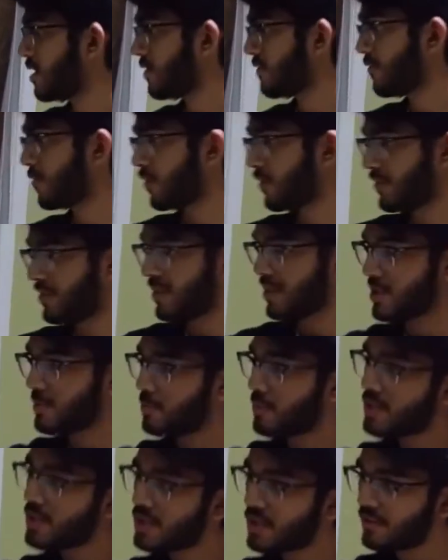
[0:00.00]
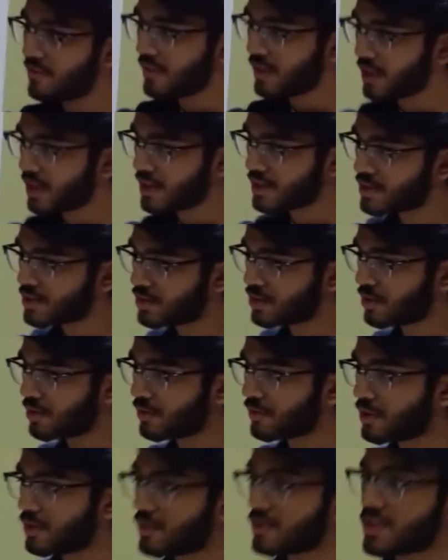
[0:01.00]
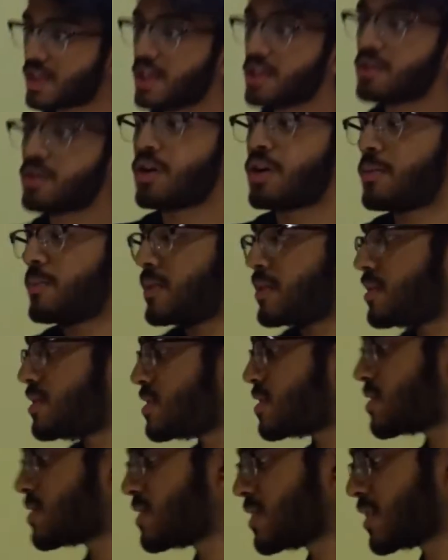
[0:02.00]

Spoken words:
For this specific ester, there is 8 carbons,